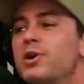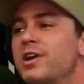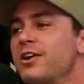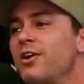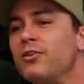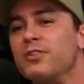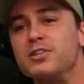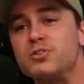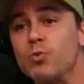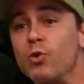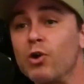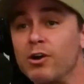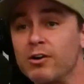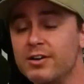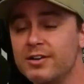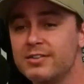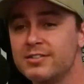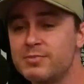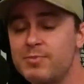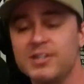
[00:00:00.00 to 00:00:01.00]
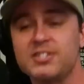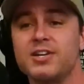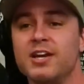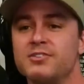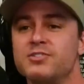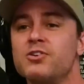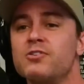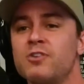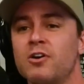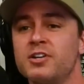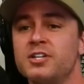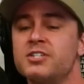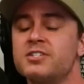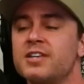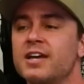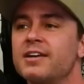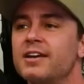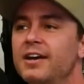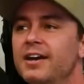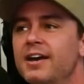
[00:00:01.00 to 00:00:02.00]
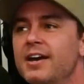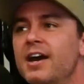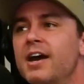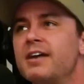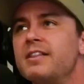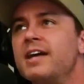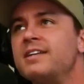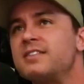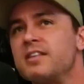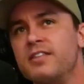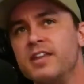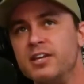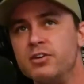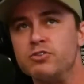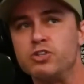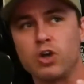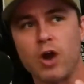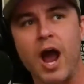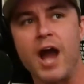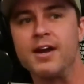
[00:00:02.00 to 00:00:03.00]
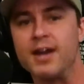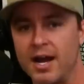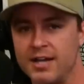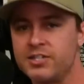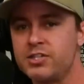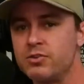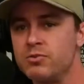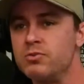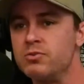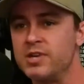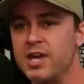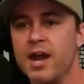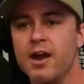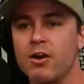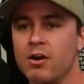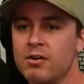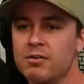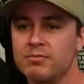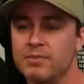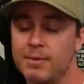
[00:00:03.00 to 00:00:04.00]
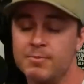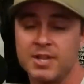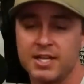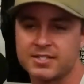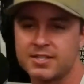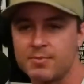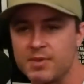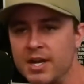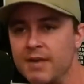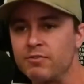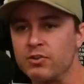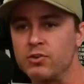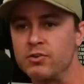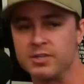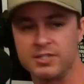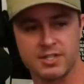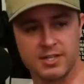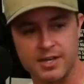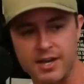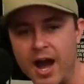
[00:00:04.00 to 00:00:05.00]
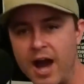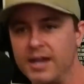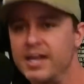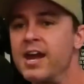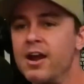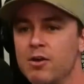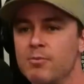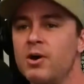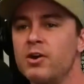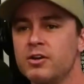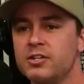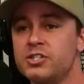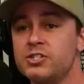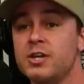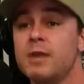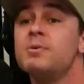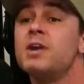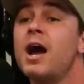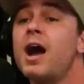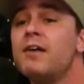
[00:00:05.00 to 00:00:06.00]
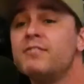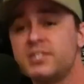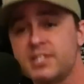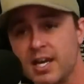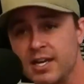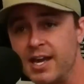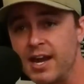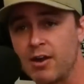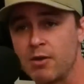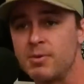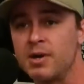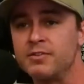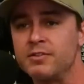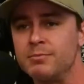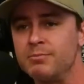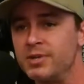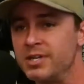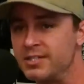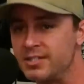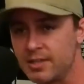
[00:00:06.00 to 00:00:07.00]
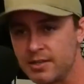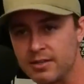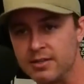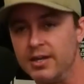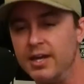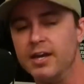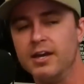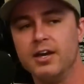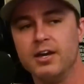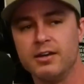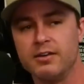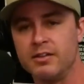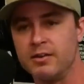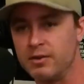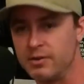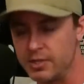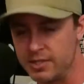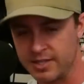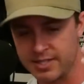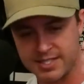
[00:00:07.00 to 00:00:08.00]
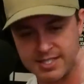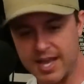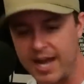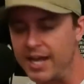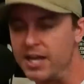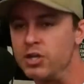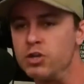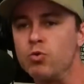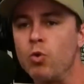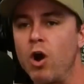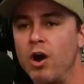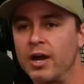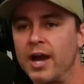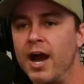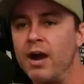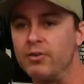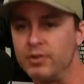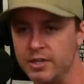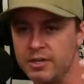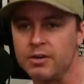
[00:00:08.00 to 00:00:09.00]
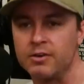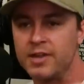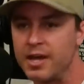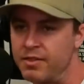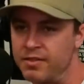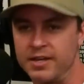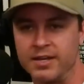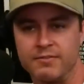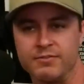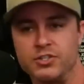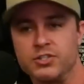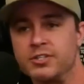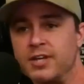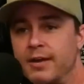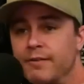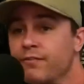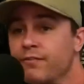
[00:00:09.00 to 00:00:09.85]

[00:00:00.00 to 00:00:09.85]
put in all this work, especially on certain auditions. That's the thing. You try not to care. I mean, that's something I've learned is to not care about auditions. I mean, obviously I care about them, but to the second you walk out, that thing of just